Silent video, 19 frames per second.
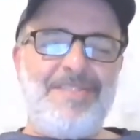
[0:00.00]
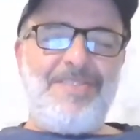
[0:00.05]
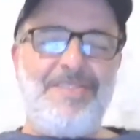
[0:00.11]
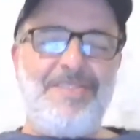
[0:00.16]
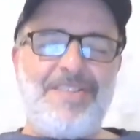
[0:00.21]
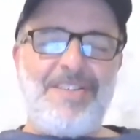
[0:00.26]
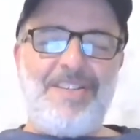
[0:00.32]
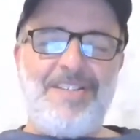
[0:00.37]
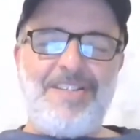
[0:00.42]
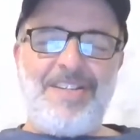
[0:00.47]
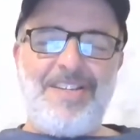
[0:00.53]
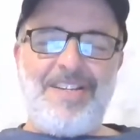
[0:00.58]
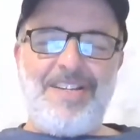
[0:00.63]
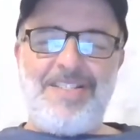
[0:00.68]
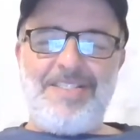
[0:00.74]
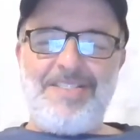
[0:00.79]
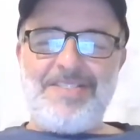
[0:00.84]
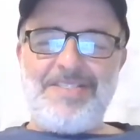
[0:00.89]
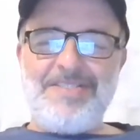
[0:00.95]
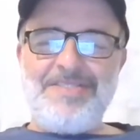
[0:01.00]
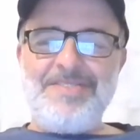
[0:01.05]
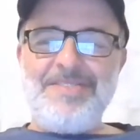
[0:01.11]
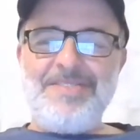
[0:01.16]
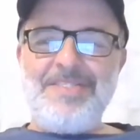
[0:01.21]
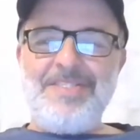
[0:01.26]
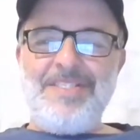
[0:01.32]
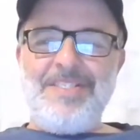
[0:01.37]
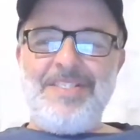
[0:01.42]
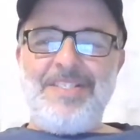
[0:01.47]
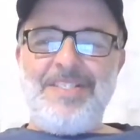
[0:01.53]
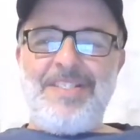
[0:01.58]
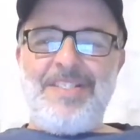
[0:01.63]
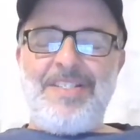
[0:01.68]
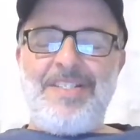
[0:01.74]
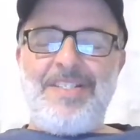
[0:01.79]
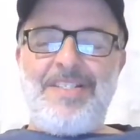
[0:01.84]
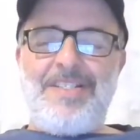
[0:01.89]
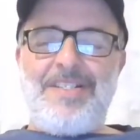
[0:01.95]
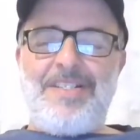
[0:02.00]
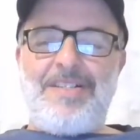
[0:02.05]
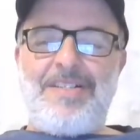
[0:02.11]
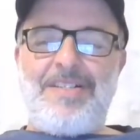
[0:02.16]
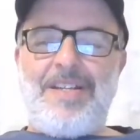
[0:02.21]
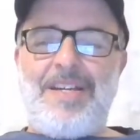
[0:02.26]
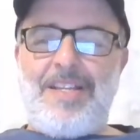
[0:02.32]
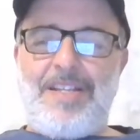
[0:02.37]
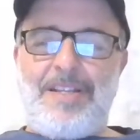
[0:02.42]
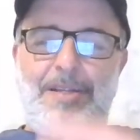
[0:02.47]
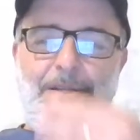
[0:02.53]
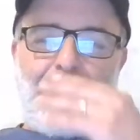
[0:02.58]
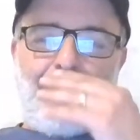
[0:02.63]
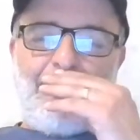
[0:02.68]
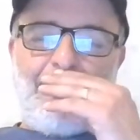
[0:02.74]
Okay, guys. All right.